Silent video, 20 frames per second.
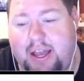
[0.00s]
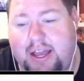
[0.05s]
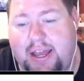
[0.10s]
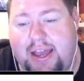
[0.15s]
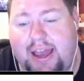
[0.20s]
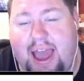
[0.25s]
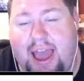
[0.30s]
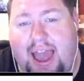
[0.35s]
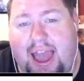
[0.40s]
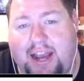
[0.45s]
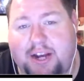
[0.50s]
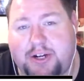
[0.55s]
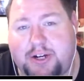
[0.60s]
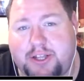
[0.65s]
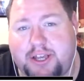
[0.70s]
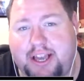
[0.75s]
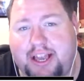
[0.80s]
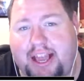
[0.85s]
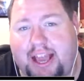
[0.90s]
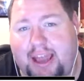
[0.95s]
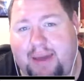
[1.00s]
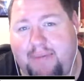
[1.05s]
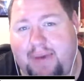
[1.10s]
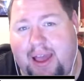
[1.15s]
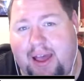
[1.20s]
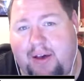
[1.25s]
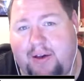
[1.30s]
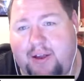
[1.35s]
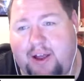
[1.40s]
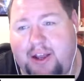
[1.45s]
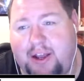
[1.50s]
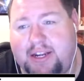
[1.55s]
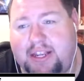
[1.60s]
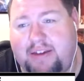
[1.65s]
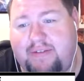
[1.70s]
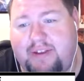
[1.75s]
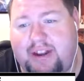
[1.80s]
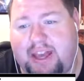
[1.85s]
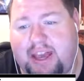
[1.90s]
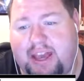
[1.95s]
actually came out on
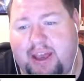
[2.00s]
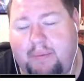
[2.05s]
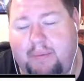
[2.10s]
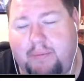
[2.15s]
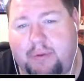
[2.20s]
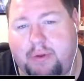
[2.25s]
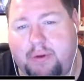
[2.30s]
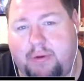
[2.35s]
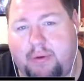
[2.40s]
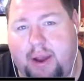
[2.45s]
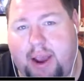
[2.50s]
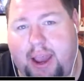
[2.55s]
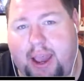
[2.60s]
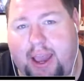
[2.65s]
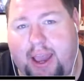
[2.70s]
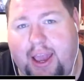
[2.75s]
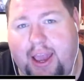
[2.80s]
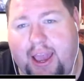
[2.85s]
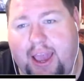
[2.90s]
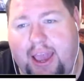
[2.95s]
DVD, Blu-ray,